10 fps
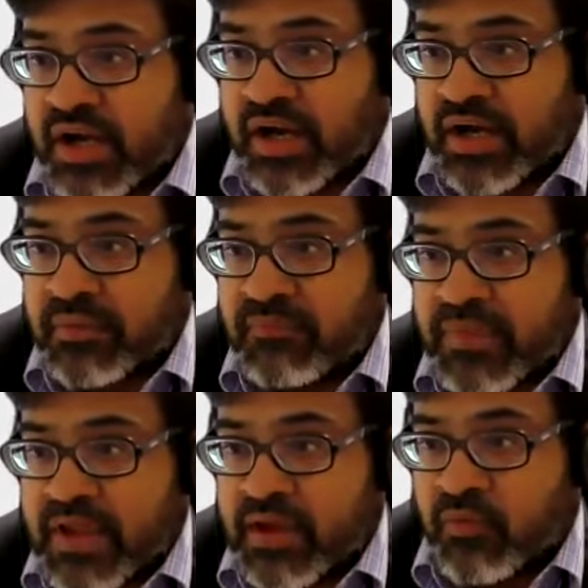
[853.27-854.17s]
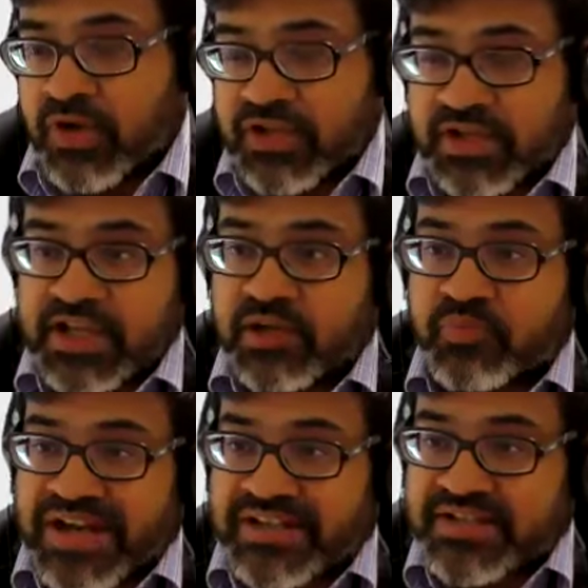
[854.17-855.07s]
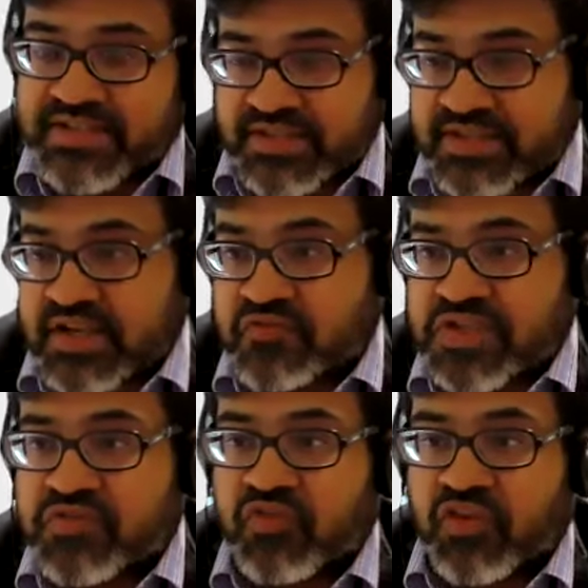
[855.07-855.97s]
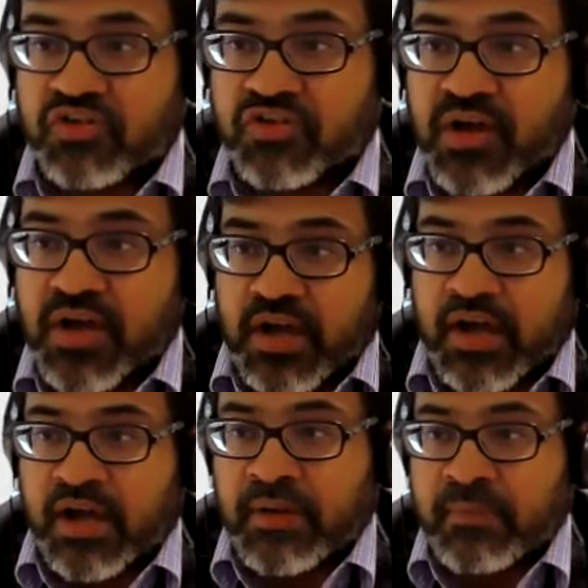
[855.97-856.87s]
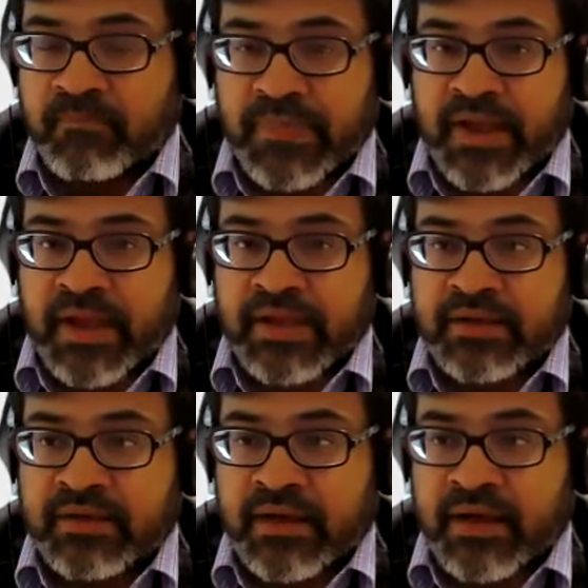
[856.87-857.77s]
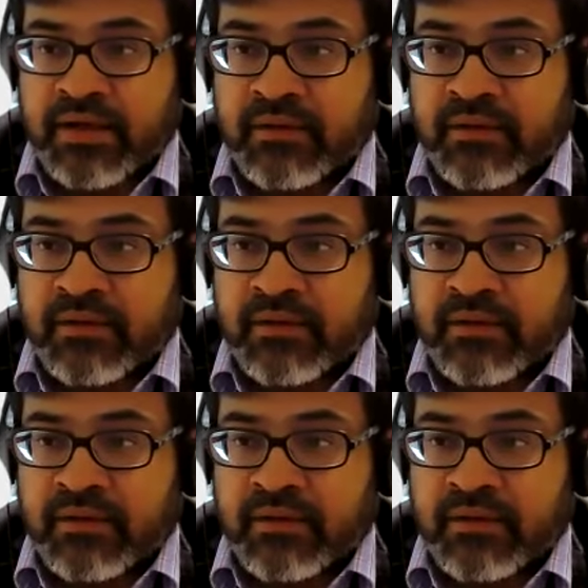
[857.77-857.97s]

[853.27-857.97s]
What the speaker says: what are the legal practices countries follow, and